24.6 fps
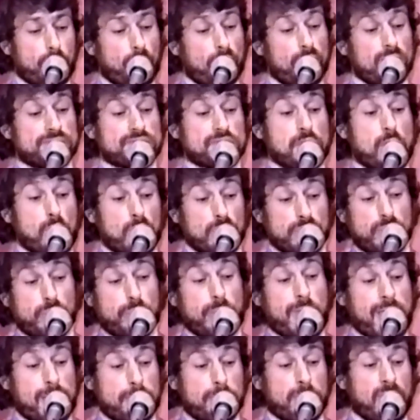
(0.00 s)
girl told
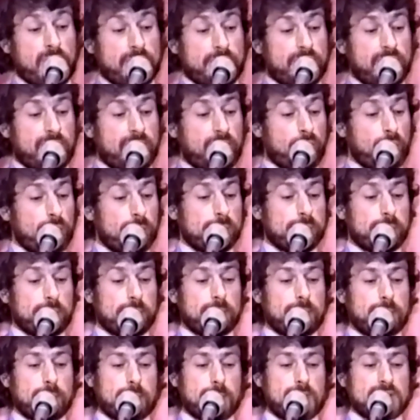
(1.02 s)
a rabbi there
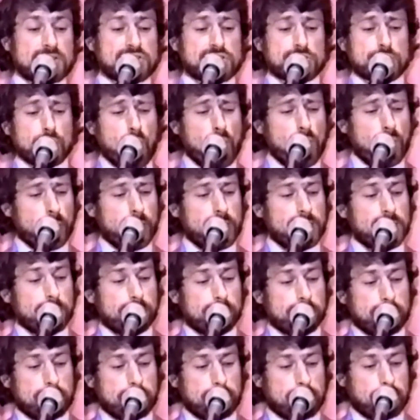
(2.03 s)
a story.